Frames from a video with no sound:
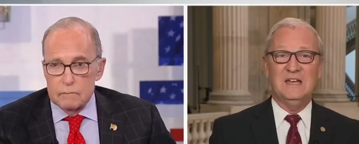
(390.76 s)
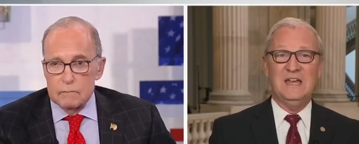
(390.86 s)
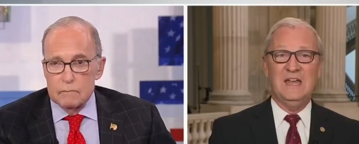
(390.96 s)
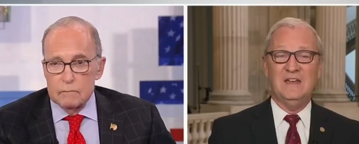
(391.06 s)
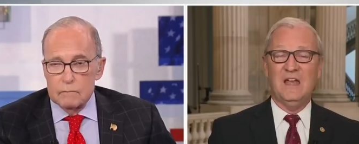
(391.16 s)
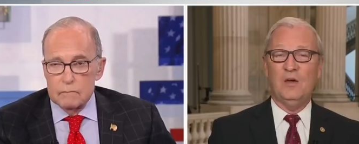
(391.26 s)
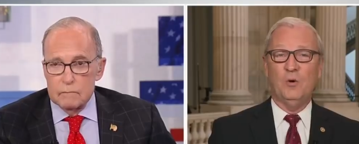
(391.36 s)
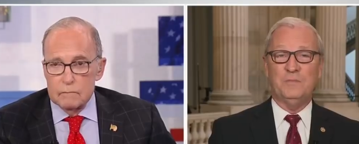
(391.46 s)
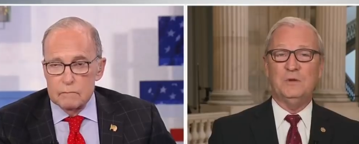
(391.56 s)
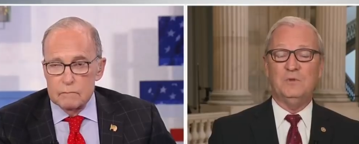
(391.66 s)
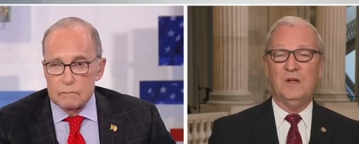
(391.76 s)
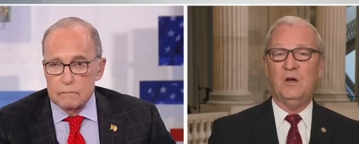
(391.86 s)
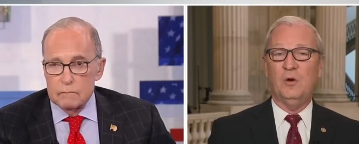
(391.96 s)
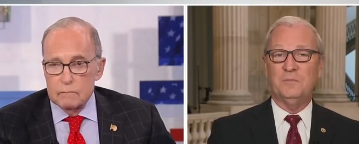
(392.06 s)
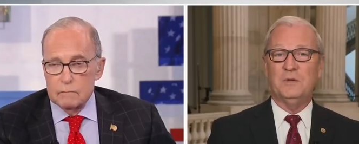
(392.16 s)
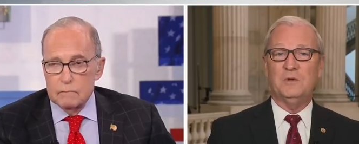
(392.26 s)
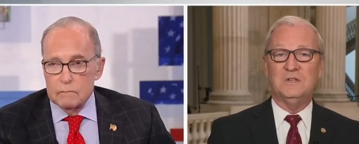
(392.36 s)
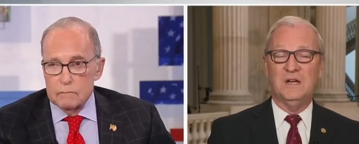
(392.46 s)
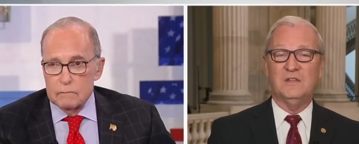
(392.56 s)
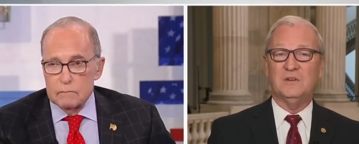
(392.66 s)
Speaker 1: and I hope that, I hope
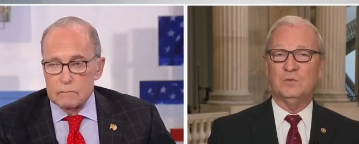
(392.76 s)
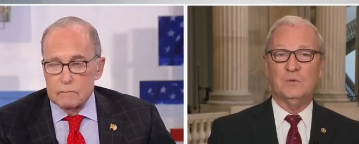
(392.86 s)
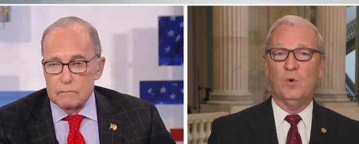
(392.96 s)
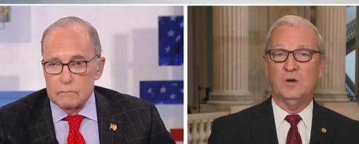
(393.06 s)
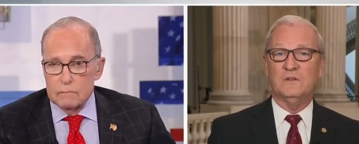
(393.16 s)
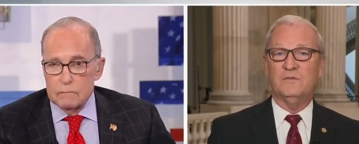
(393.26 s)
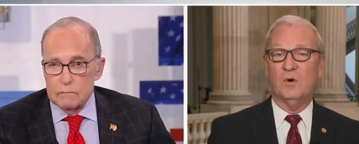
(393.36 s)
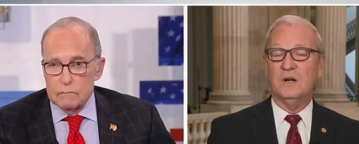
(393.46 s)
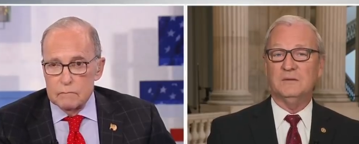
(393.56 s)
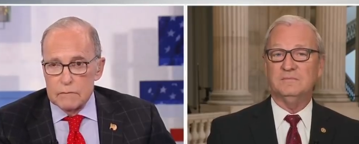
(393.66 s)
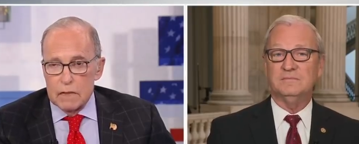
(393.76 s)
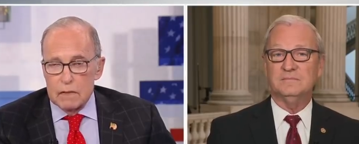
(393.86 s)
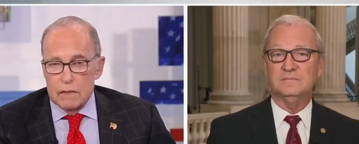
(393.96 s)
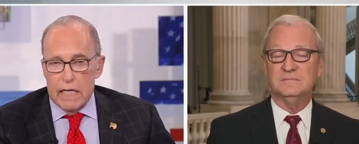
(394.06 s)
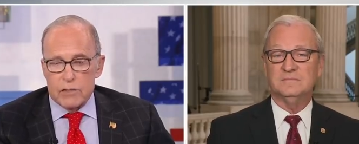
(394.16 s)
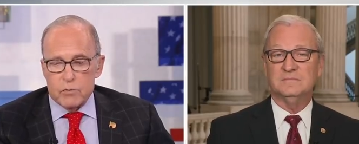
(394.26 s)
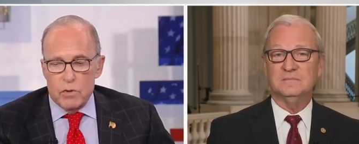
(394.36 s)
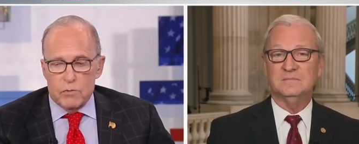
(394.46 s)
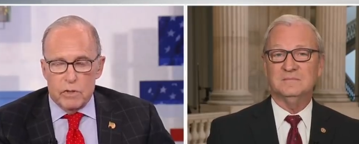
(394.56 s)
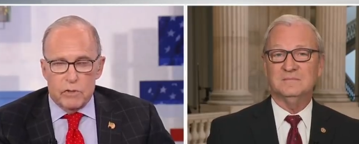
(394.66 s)
that uh, they're rewarded for it.
Speaker 2: Last
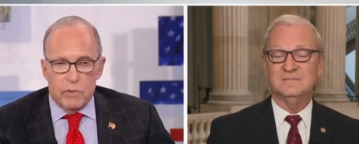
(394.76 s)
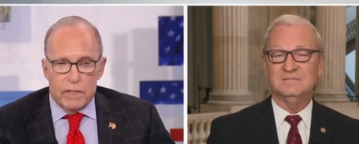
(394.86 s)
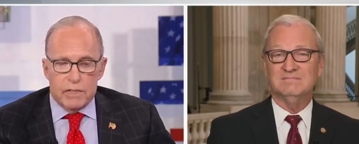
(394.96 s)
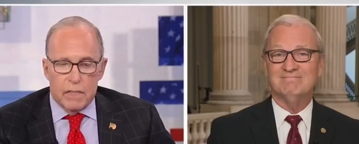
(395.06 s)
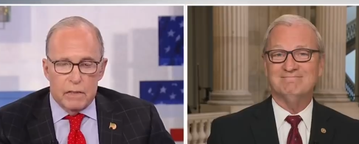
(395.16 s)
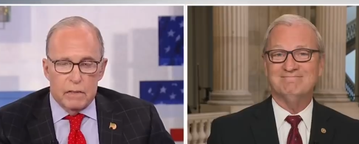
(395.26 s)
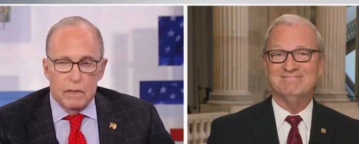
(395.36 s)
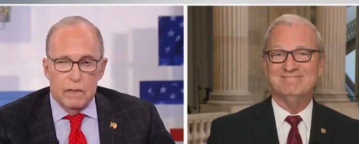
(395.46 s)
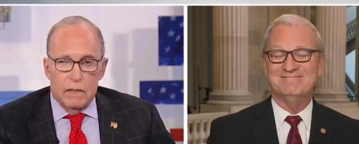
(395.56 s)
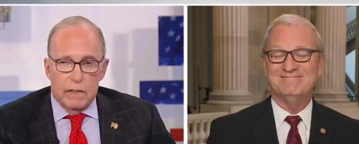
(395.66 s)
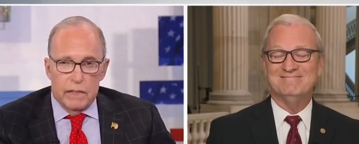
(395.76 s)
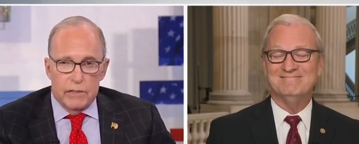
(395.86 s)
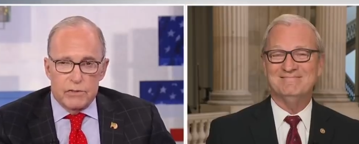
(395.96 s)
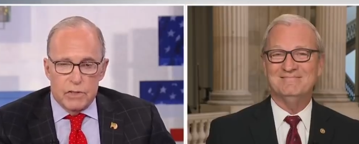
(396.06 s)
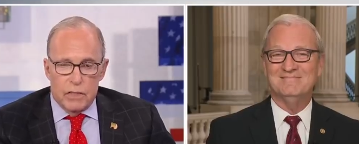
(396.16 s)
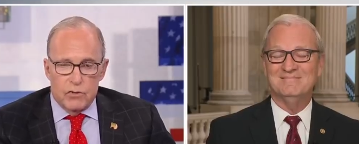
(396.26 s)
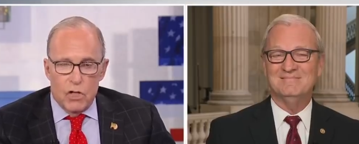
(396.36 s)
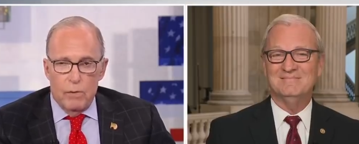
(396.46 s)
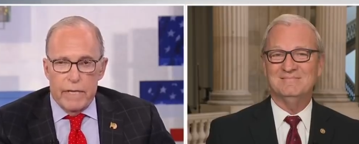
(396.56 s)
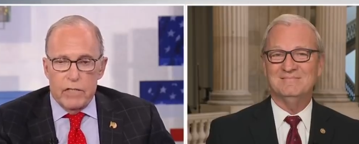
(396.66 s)
one real quick, Senator. Is uh,
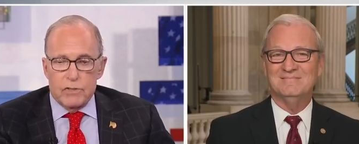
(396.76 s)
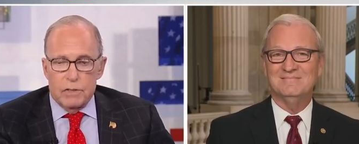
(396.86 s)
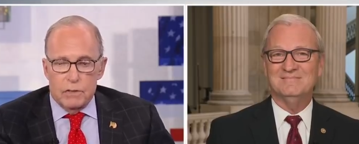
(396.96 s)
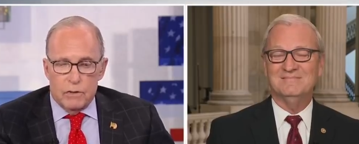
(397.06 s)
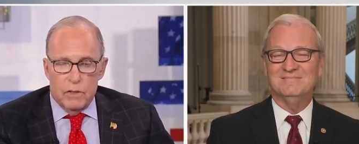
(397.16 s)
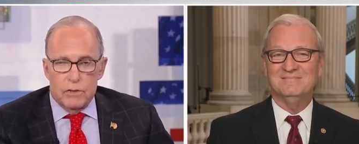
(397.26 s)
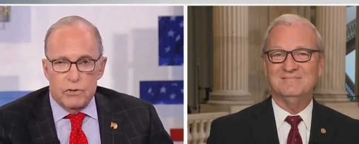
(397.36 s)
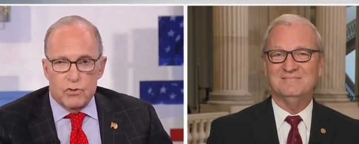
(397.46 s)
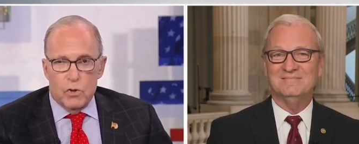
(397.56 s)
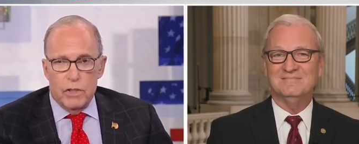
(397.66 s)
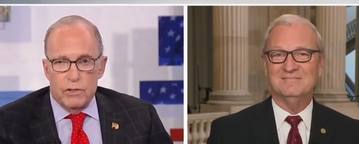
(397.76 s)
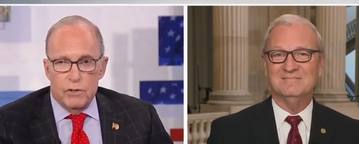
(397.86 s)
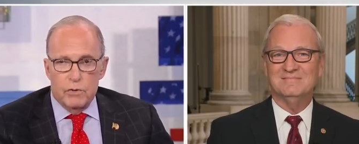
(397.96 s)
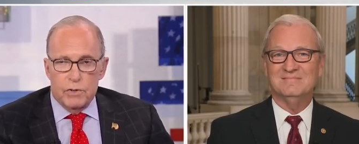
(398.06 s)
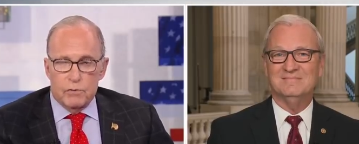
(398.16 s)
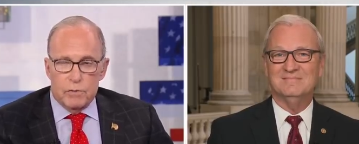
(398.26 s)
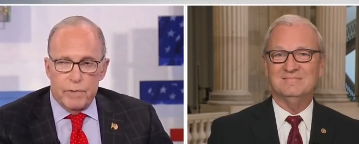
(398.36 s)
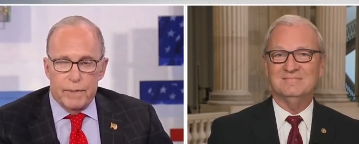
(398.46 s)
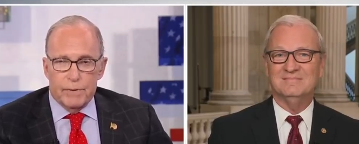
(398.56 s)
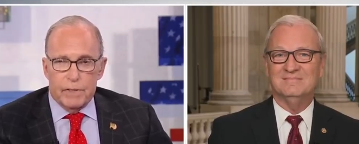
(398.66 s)
Joe Manchin going to join you in the
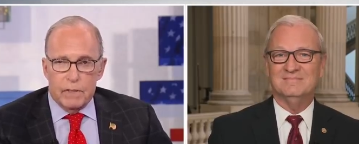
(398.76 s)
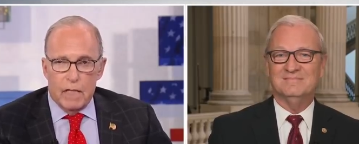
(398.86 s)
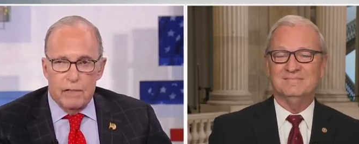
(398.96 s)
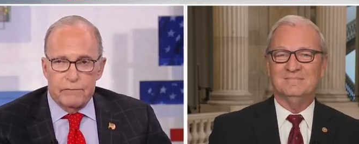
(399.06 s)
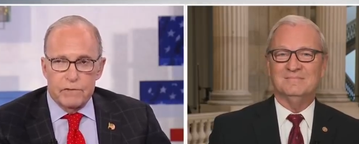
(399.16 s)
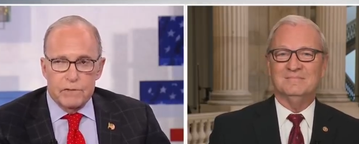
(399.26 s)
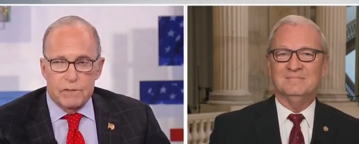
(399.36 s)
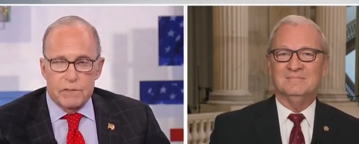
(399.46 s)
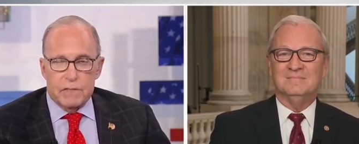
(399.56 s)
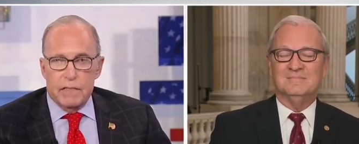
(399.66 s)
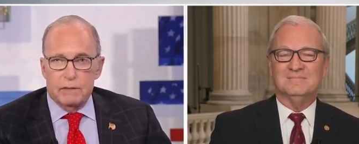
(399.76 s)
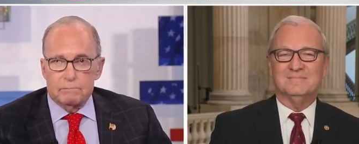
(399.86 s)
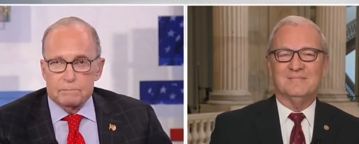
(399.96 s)
Republican conference in the Senate?